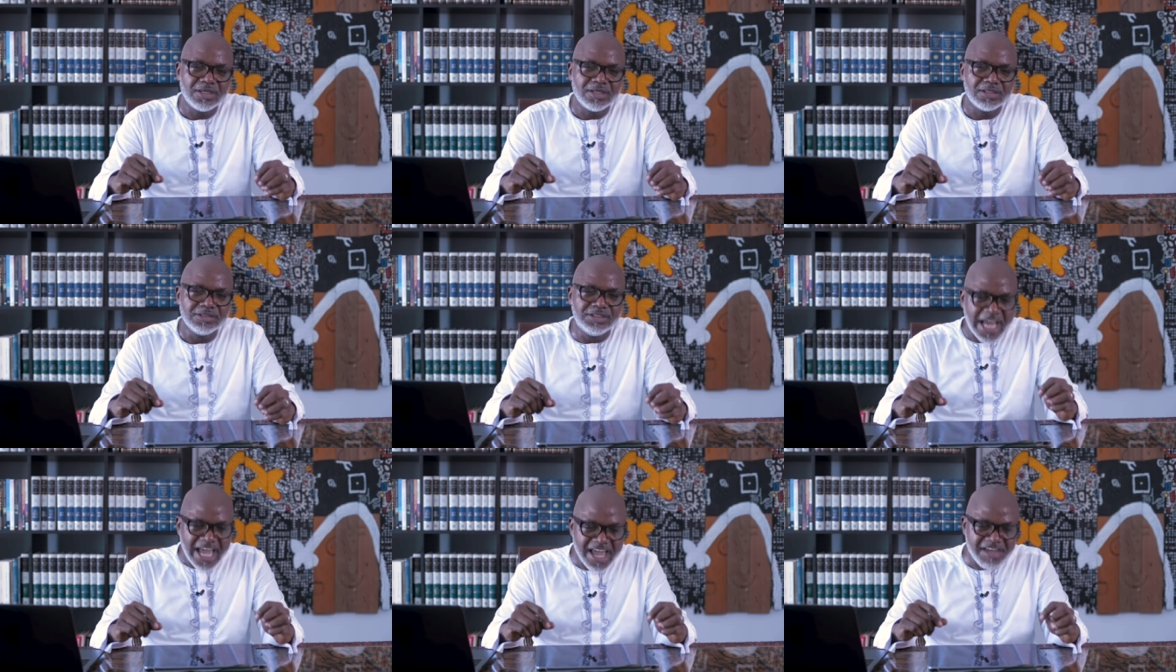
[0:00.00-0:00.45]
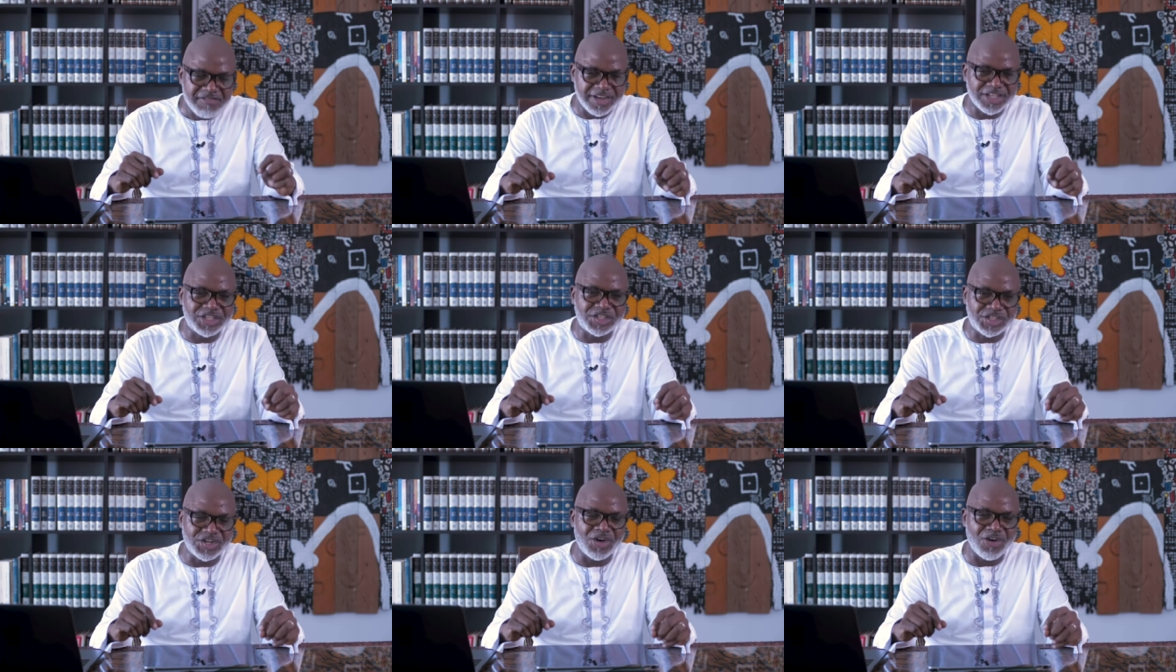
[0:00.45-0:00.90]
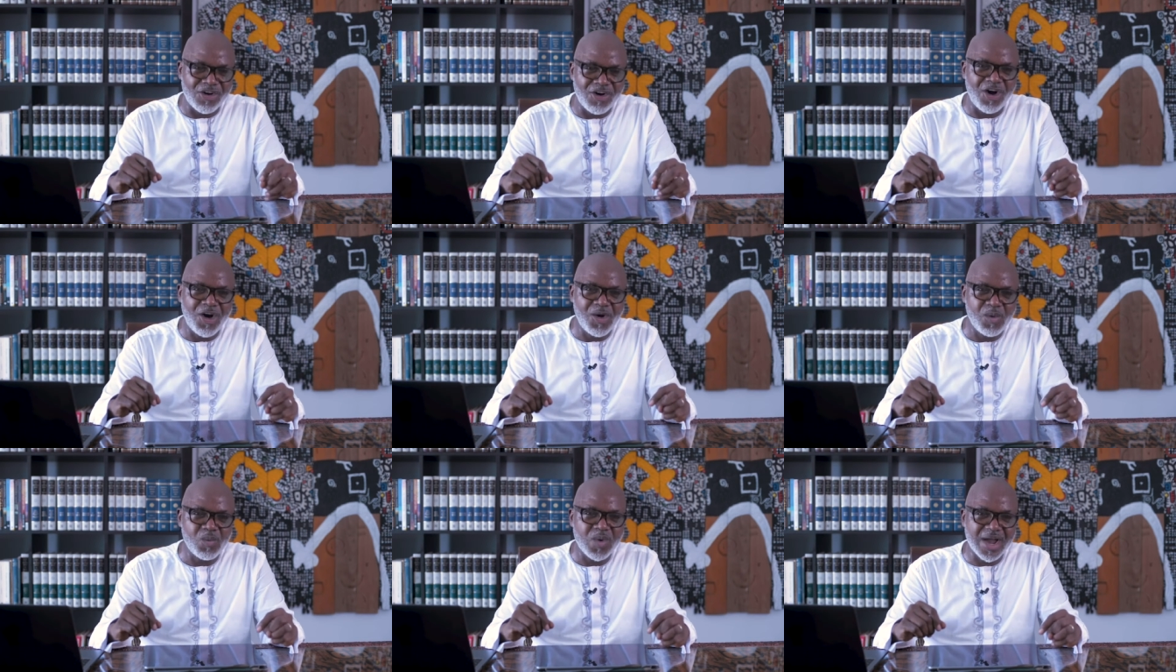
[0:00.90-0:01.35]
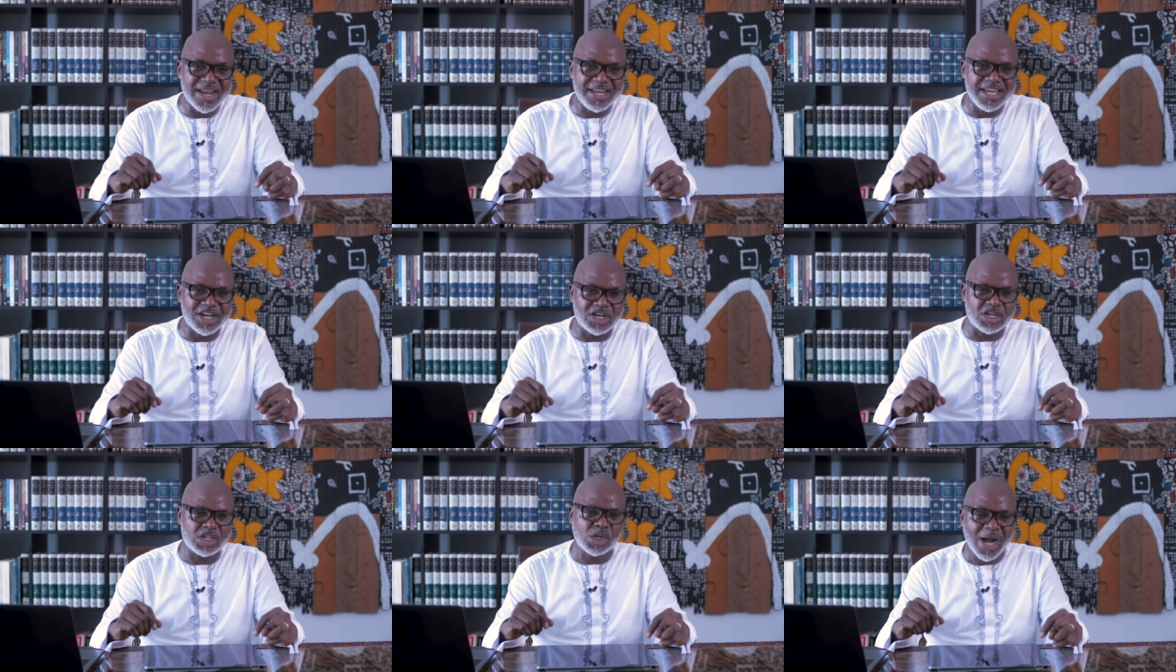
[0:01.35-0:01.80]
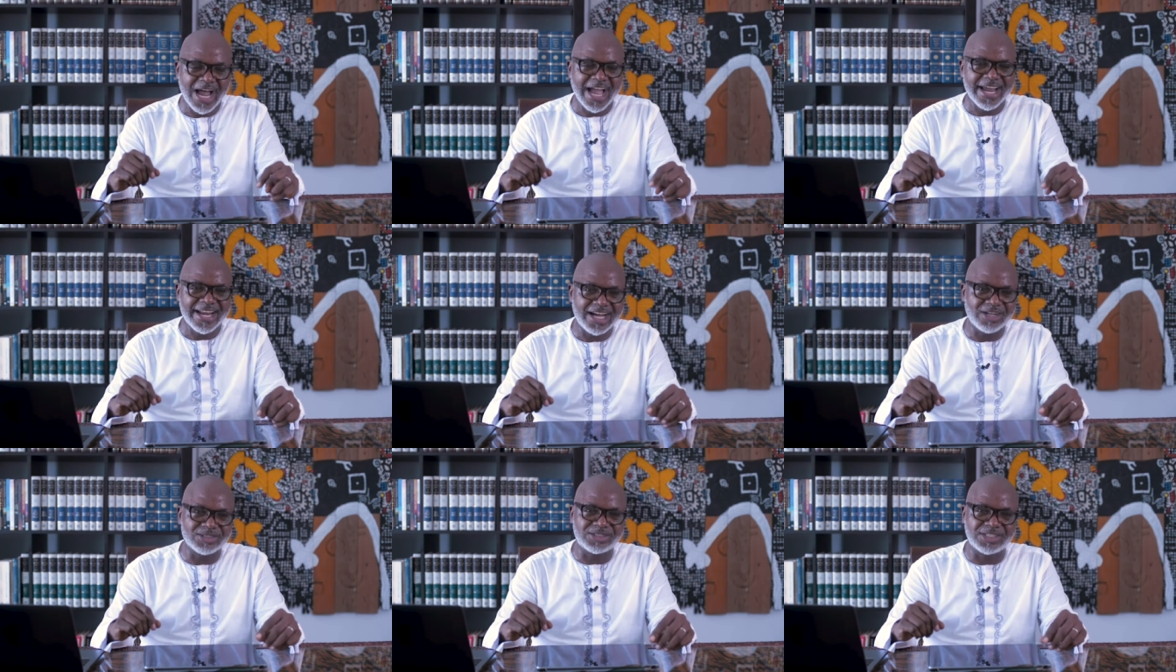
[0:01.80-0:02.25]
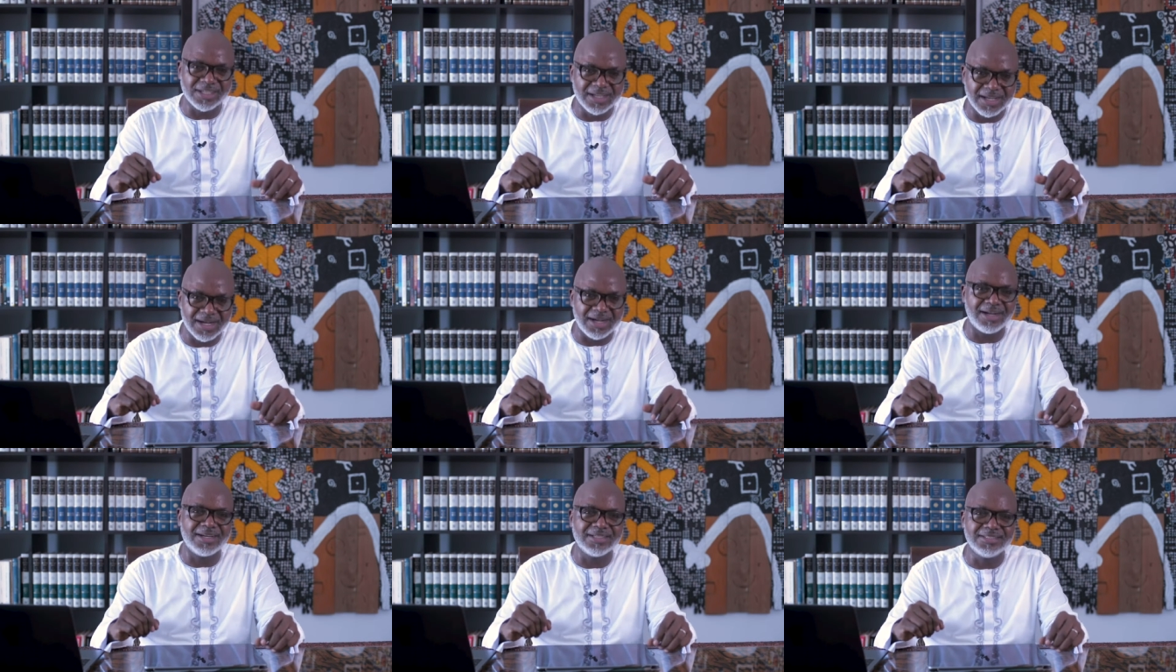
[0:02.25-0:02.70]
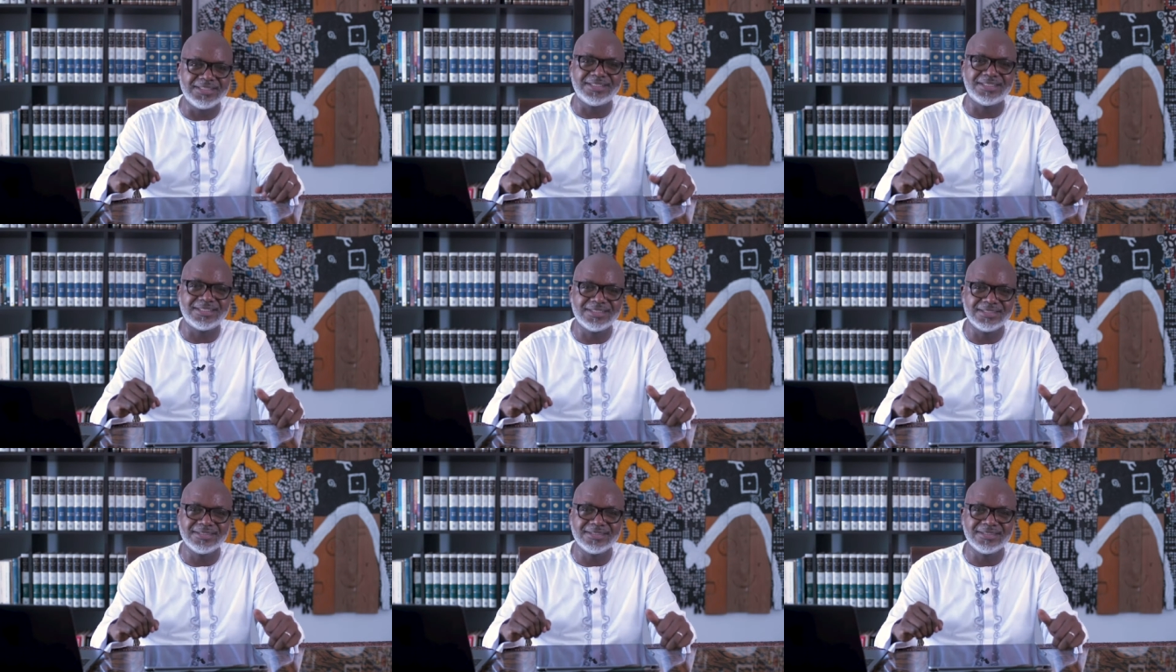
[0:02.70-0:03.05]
David saw when he cried out to God.